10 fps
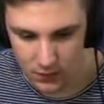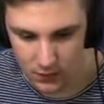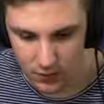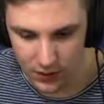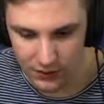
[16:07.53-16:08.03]

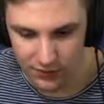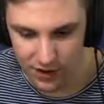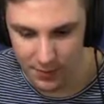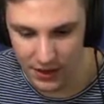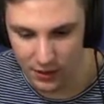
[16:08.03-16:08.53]
Which way? I can
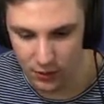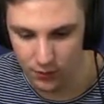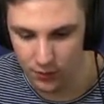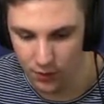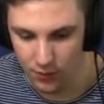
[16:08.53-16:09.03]
stay back here.
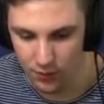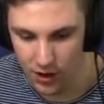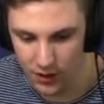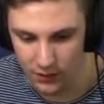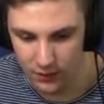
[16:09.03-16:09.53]
will uh,
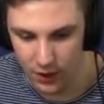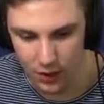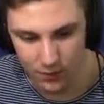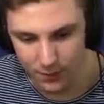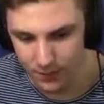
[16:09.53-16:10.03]
no. We'll